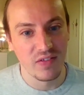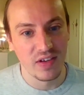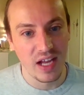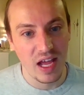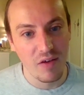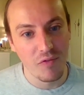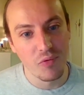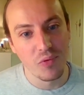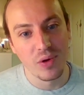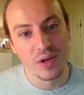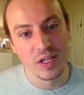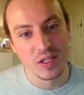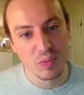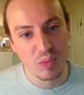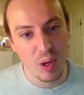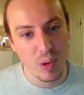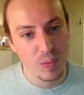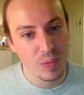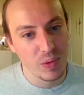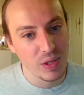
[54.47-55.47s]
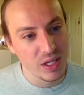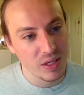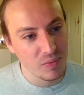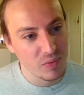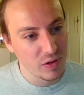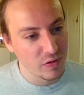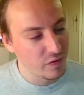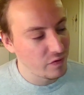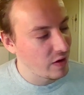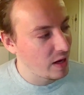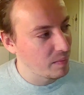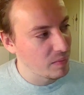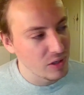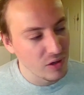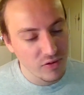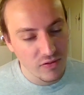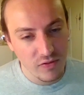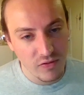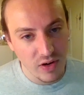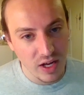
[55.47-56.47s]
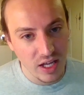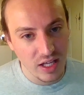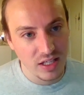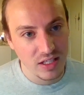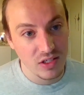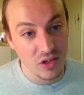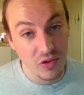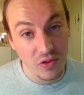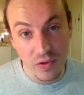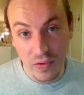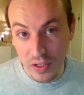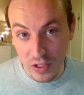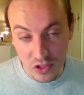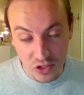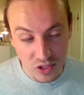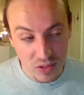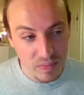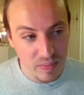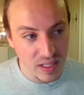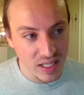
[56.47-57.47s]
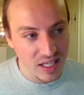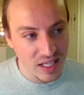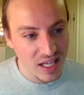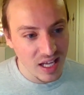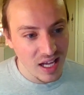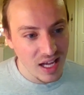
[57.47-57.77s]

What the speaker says: everyone is probably with family or friends, although they shouldn't be,